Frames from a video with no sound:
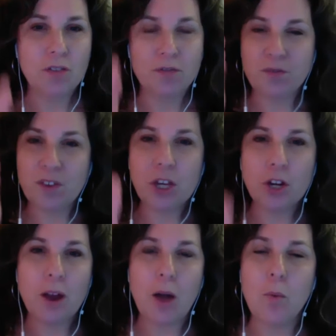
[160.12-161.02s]

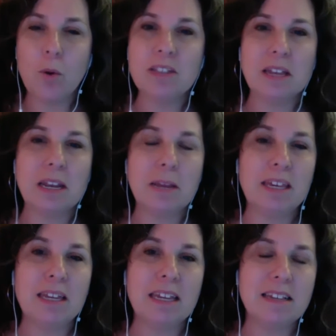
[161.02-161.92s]
Figure out what's going to be
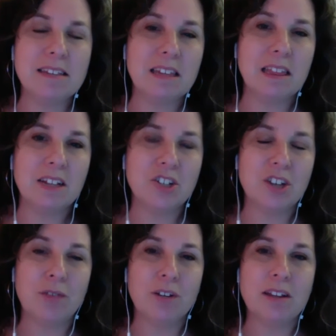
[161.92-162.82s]
an easy lunch
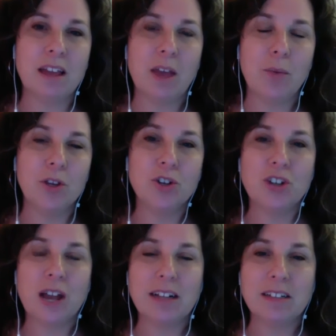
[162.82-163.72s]
every day when your
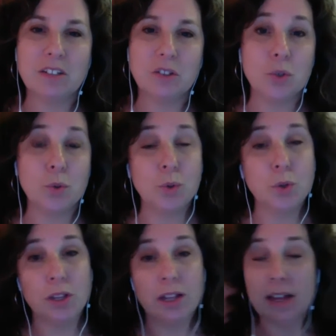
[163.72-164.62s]
child's in
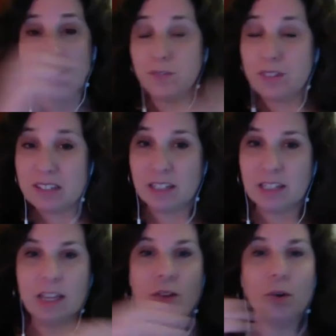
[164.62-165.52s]
school,
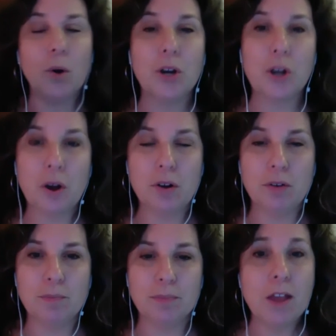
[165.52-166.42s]
physically or at
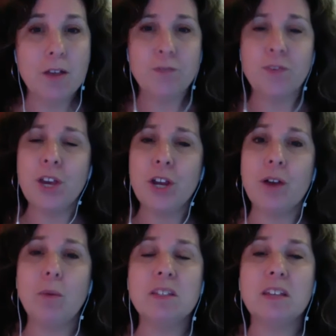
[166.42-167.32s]
home. Figure
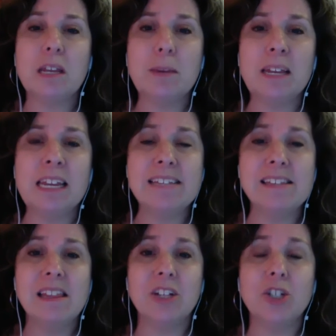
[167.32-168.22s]
out what's going to be an
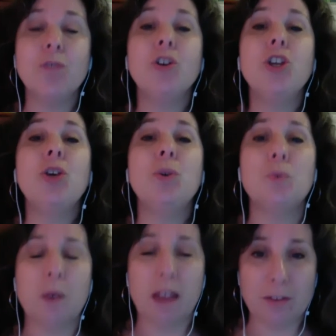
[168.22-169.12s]
easy lunch for
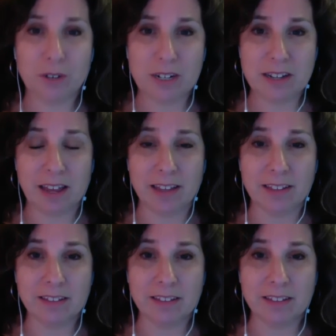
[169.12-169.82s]
you every day.